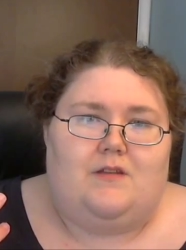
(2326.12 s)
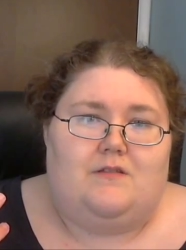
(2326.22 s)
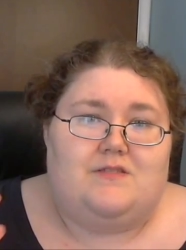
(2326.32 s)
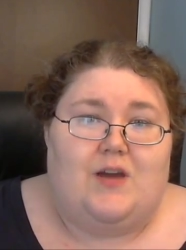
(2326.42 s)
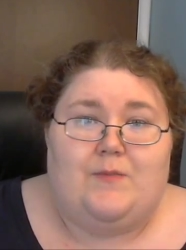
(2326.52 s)

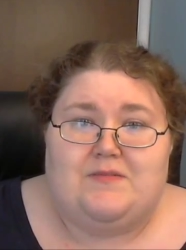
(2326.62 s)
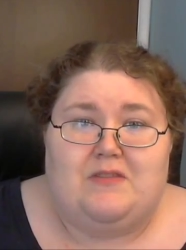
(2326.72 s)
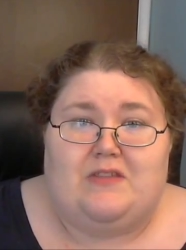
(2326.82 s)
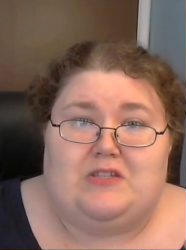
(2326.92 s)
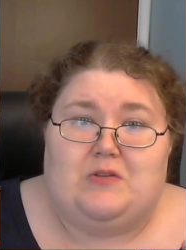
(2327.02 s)
tell me something
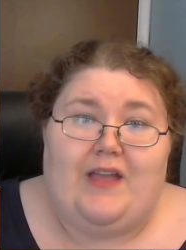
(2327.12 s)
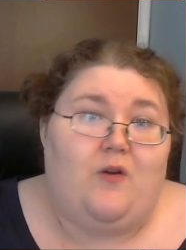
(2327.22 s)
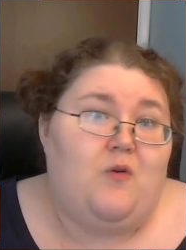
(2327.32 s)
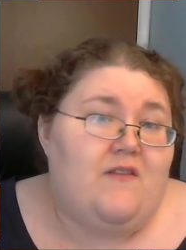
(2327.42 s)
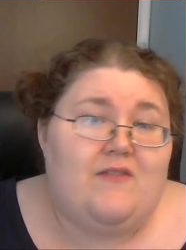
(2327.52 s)
that you like,
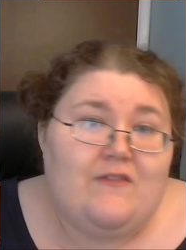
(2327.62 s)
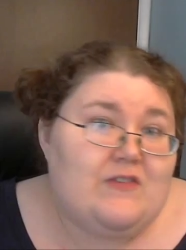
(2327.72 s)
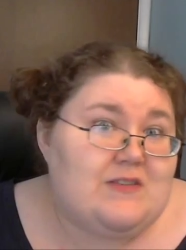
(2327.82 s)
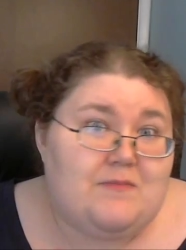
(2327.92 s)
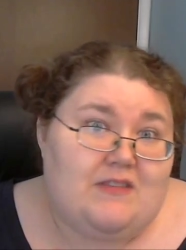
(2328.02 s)
or even if you
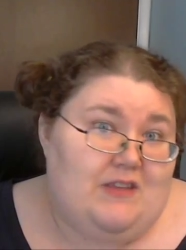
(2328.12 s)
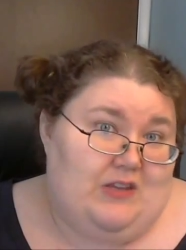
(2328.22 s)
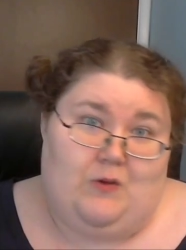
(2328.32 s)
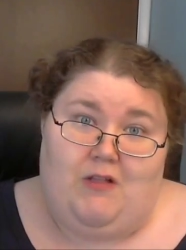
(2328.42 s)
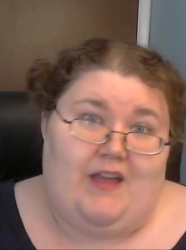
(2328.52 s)
something that you
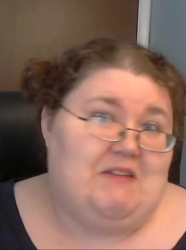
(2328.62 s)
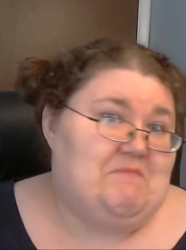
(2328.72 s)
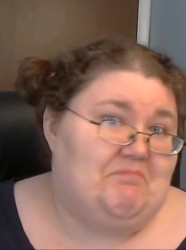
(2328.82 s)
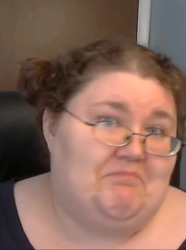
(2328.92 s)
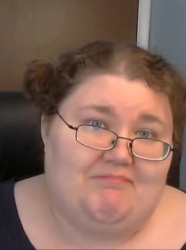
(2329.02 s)
don't like,
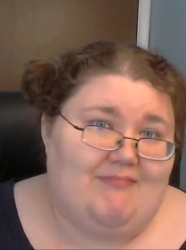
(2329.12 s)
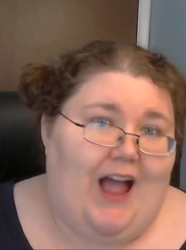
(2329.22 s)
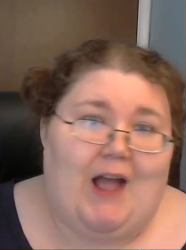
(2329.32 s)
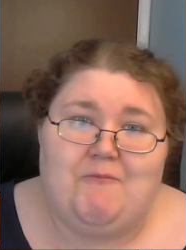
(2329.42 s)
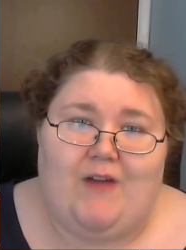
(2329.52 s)

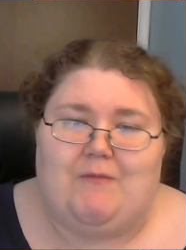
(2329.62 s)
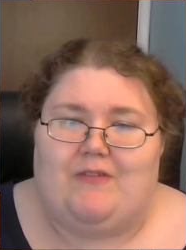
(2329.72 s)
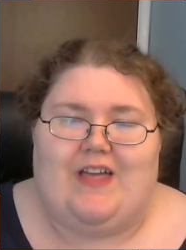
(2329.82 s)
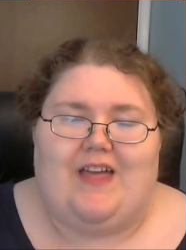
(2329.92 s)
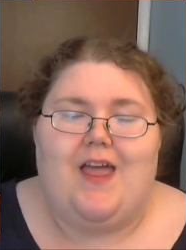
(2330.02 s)
I'm fine with
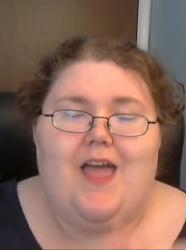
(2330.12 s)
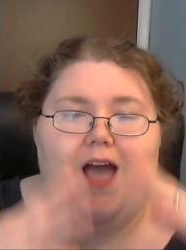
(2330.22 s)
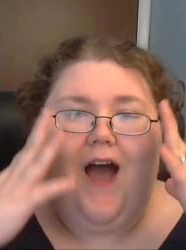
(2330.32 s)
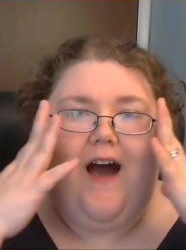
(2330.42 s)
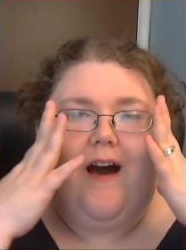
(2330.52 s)
it.
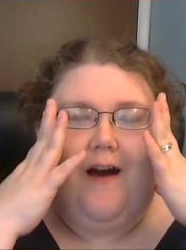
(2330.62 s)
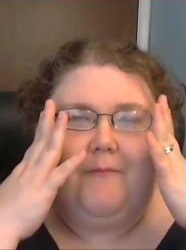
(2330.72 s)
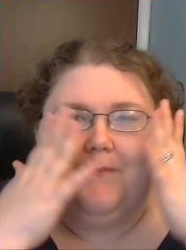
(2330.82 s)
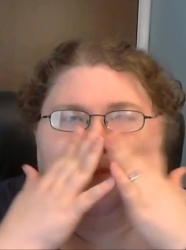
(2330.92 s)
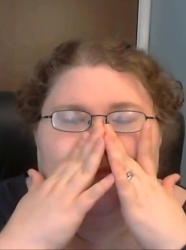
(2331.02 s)

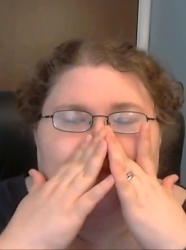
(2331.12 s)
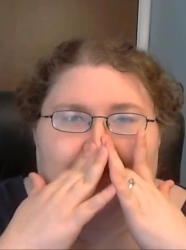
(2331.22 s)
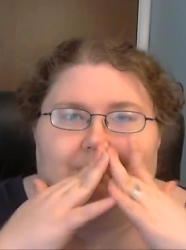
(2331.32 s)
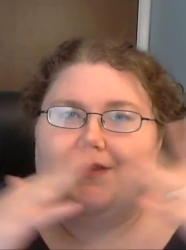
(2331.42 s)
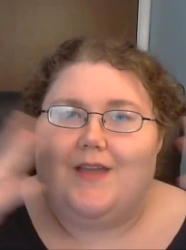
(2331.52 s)

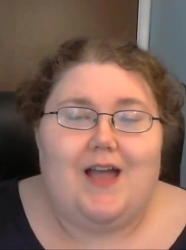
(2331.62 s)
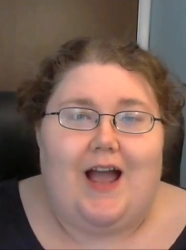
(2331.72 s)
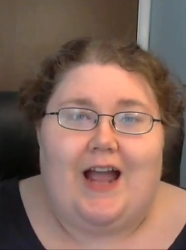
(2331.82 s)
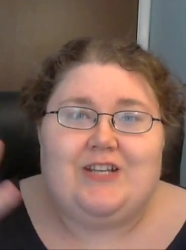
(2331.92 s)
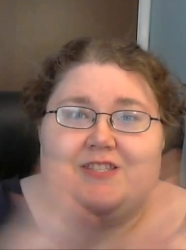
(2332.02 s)

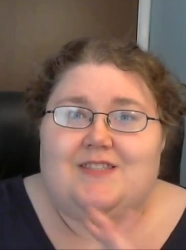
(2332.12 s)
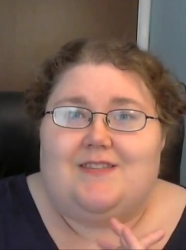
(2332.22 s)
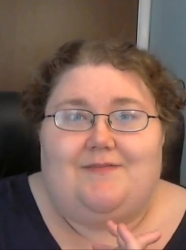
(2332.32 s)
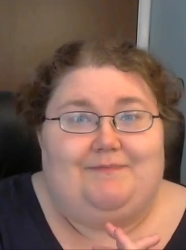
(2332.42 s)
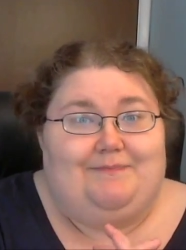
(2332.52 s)
I
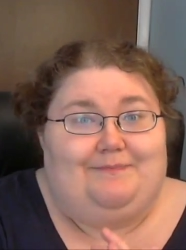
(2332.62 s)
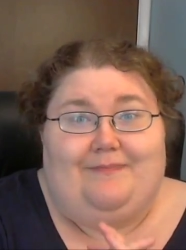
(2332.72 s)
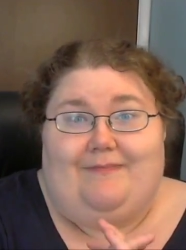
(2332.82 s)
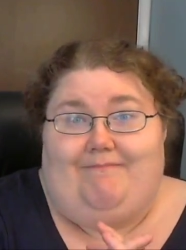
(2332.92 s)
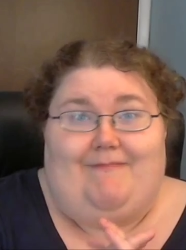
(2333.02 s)

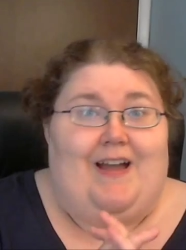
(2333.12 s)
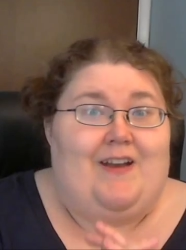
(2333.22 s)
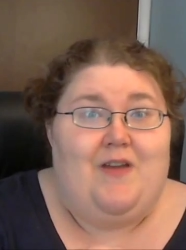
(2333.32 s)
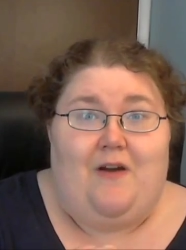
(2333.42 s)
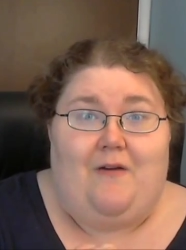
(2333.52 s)
don't
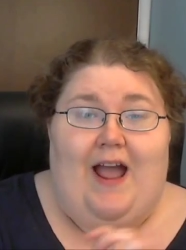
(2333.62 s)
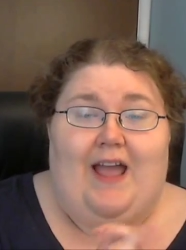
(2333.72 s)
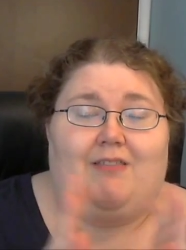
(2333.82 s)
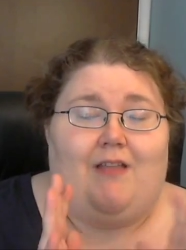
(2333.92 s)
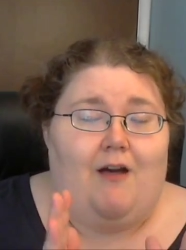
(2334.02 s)
know. I
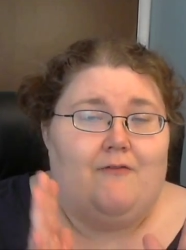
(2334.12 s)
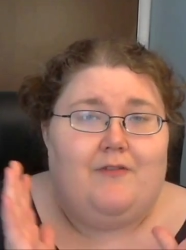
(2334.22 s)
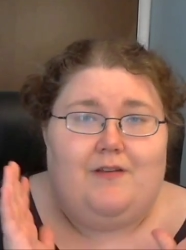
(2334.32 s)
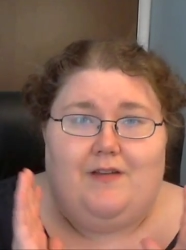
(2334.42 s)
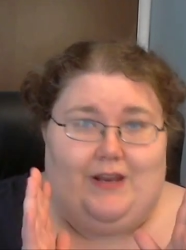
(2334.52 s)
love
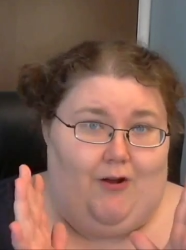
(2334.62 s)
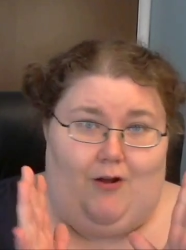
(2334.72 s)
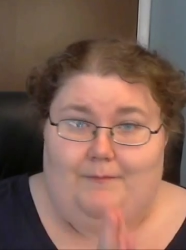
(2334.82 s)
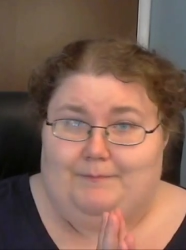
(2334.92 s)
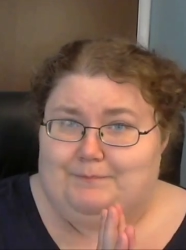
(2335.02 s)
it
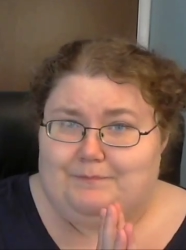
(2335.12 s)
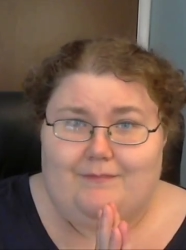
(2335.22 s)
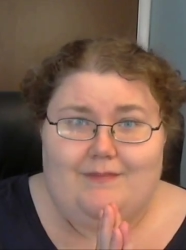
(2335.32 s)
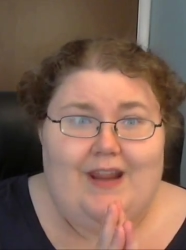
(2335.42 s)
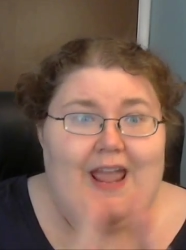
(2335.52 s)
all.
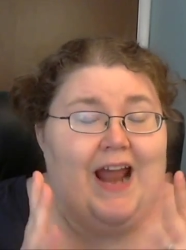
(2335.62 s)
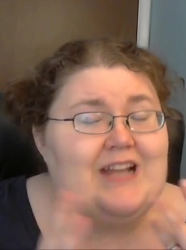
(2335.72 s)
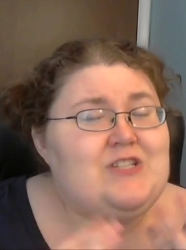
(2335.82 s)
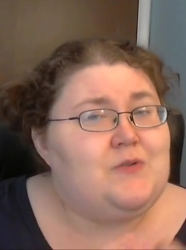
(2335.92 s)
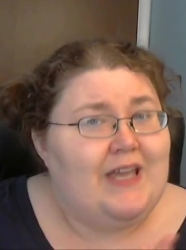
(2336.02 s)
And I
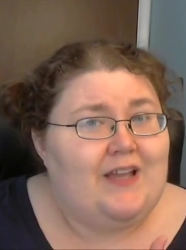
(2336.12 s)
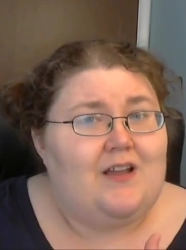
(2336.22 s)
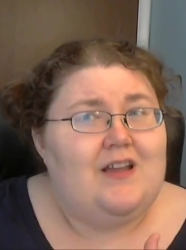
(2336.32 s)
do get,